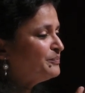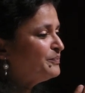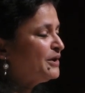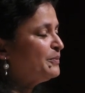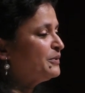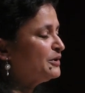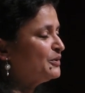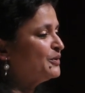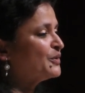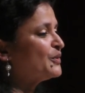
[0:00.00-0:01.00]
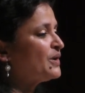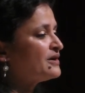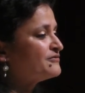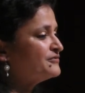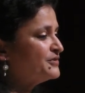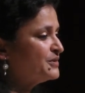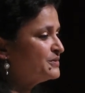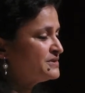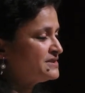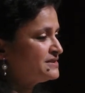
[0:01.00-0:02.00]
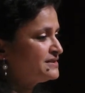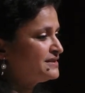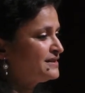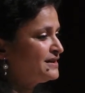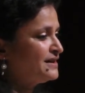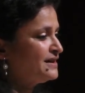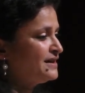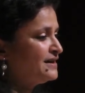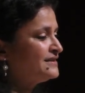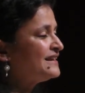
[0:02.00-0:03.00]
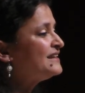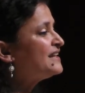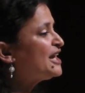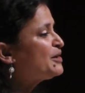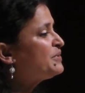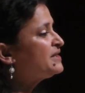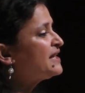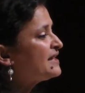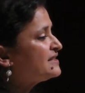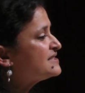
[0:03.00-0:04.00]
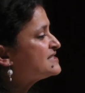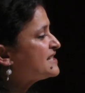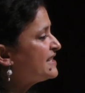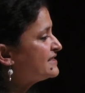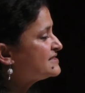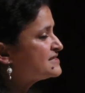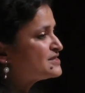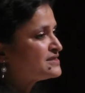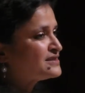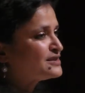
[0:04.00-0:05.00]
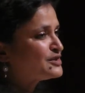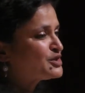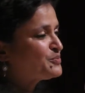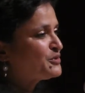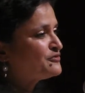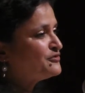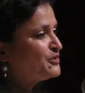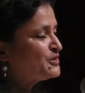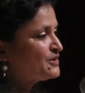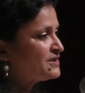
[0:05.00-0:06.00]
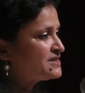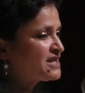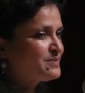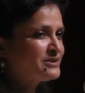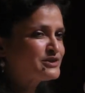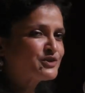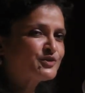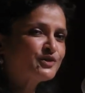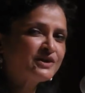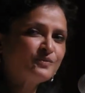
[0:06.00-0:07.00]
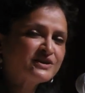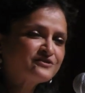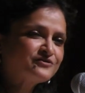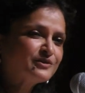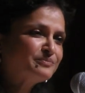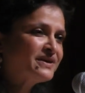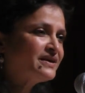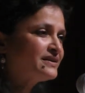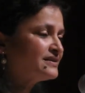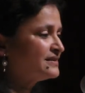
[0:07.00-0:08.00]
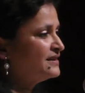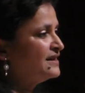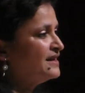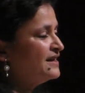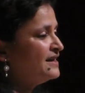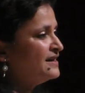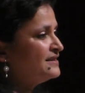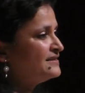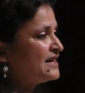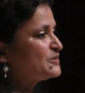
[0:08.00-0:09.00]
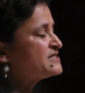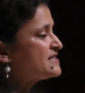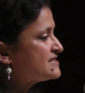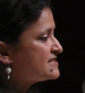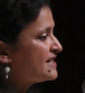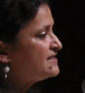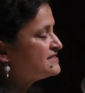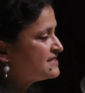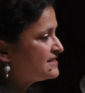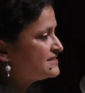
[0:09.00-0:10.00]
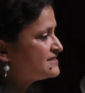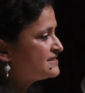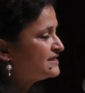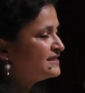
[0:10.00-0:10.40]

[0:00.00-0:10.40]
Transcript: people who grow our food, the labor that it takes to put food on the table, to cook a wonderful meal that sustains us,